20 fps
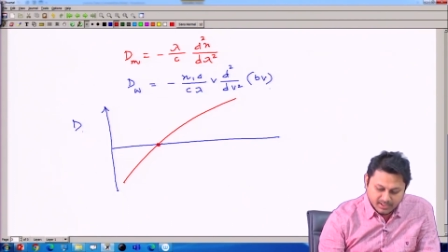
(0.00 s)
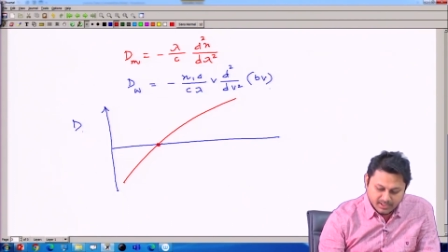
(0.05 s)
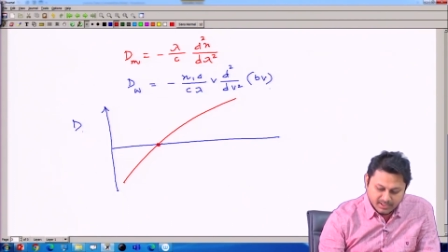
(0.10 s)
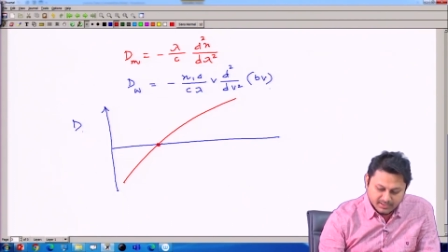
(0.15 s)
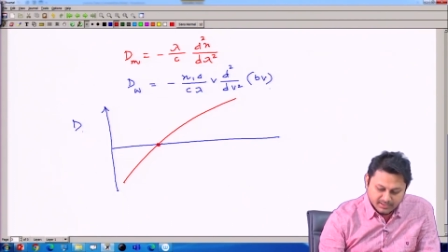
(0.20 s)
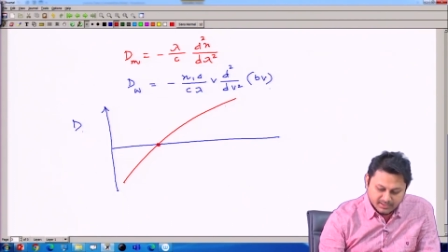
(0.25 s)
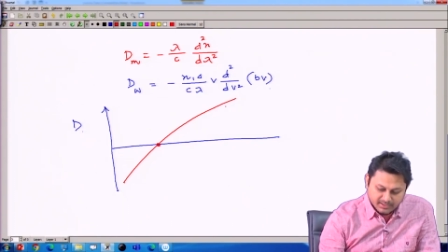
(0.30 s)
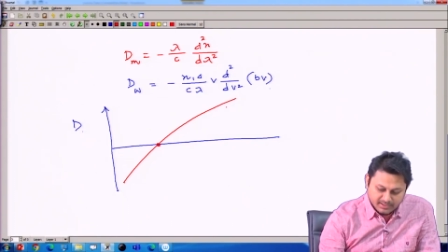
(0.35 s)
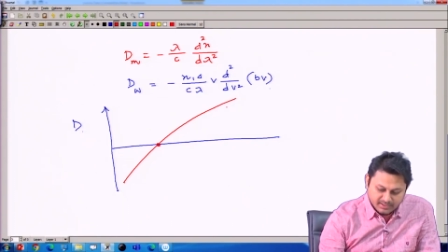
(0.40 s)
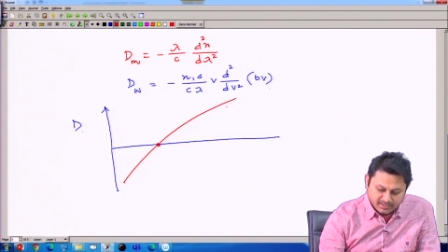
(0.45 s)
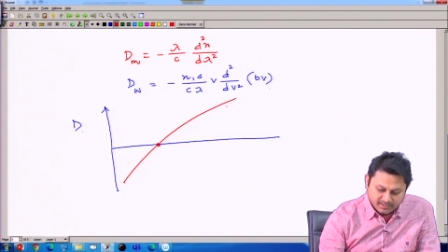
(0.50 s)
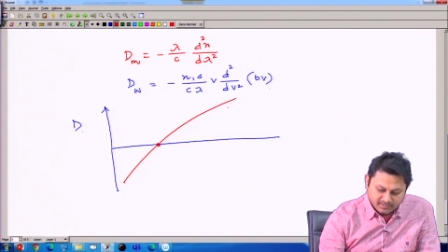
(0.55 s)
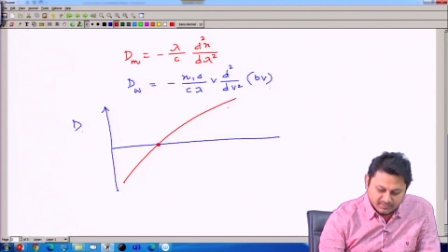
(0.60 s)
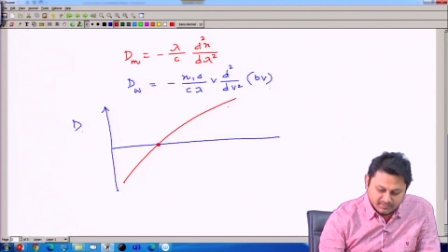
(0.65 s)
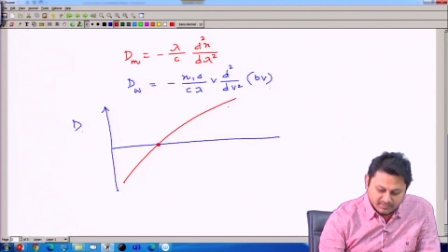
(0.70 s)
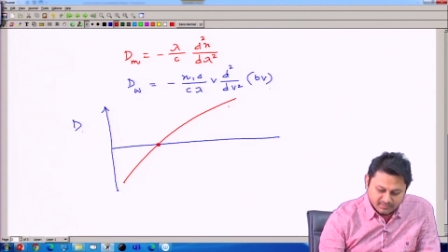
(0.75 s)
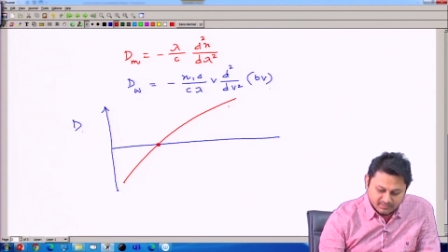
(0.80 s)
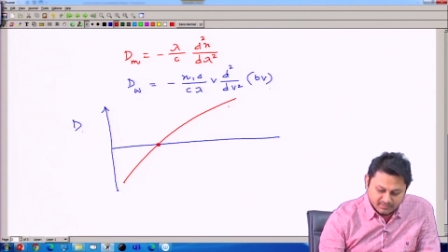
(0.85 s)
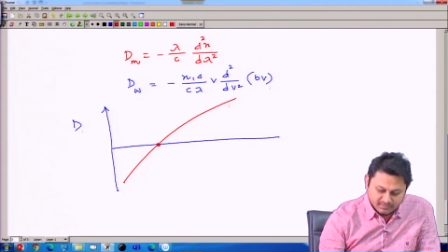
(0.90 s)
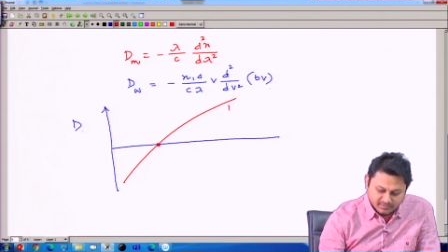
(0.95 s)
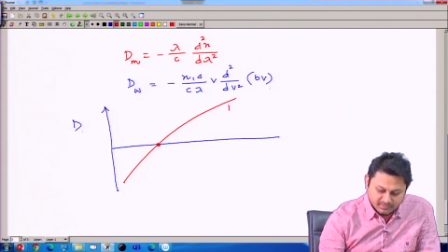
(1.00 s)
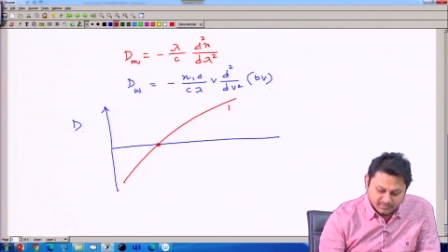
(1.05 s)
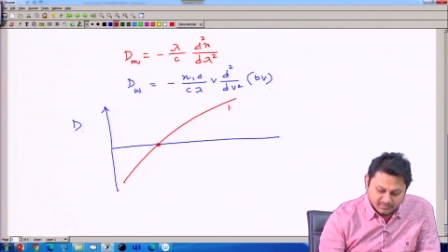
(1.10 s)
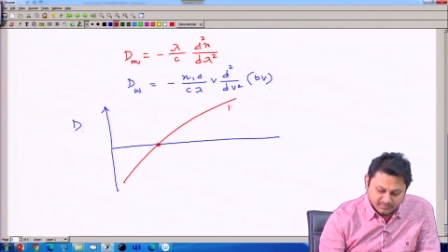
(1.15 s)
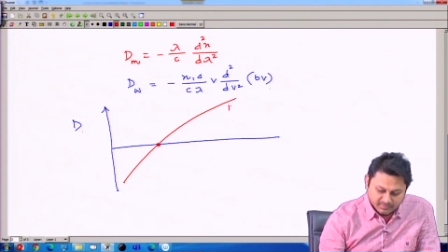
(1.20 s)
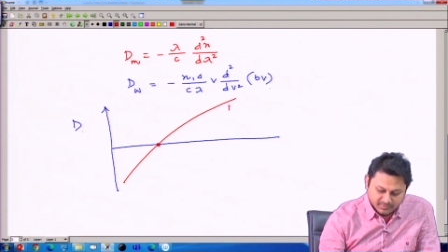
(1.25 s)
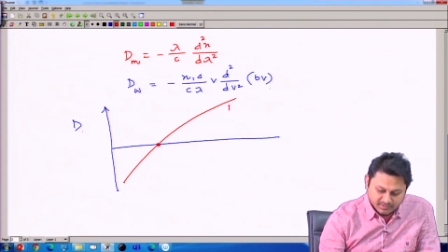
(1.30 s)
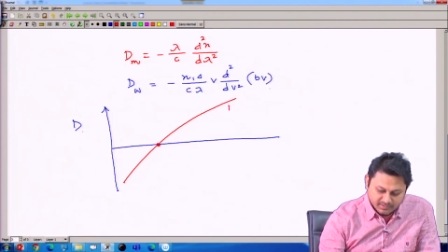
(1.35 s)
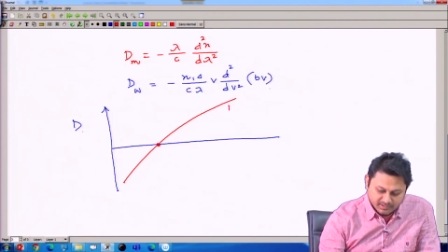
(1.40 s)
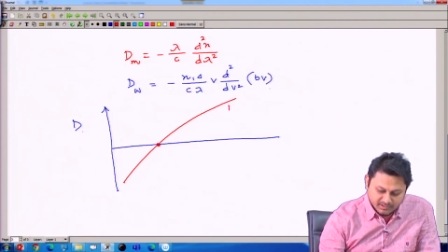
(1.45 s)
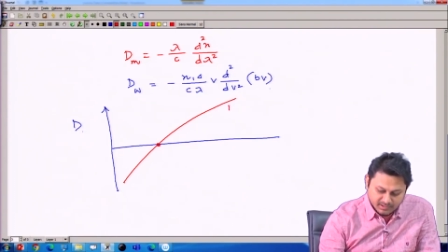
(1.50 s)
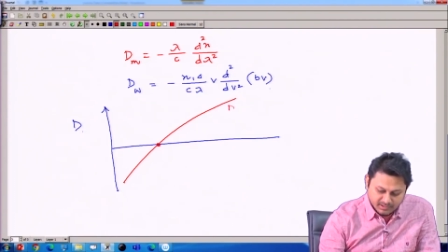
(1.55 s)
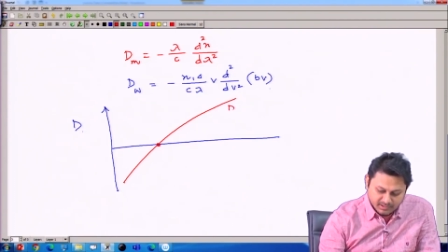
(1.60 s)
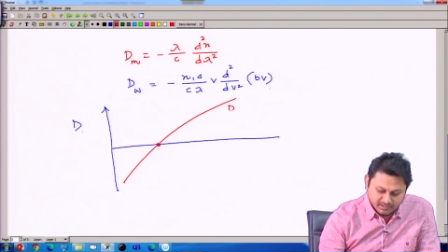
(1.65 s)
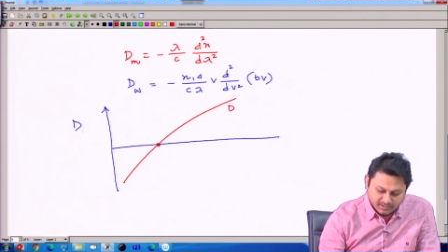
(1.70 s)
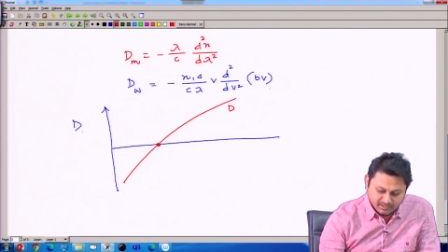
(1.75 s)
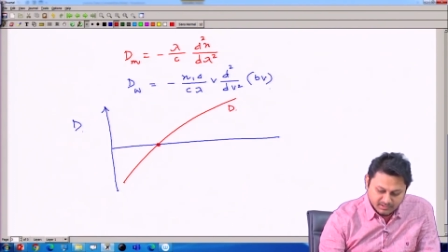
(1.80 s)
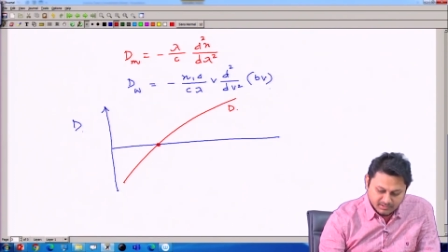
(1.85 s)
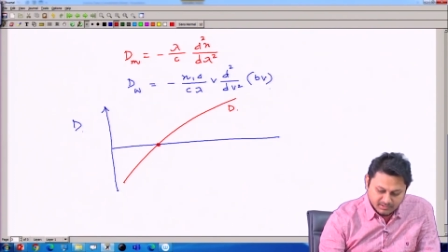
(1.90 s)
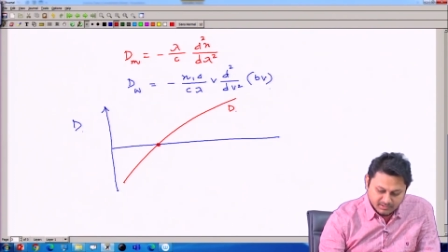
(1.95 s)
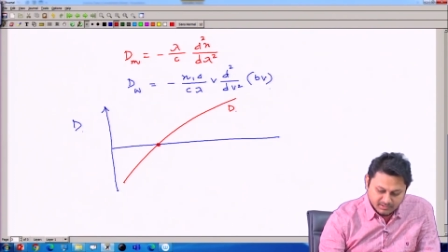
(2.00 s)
and it is basically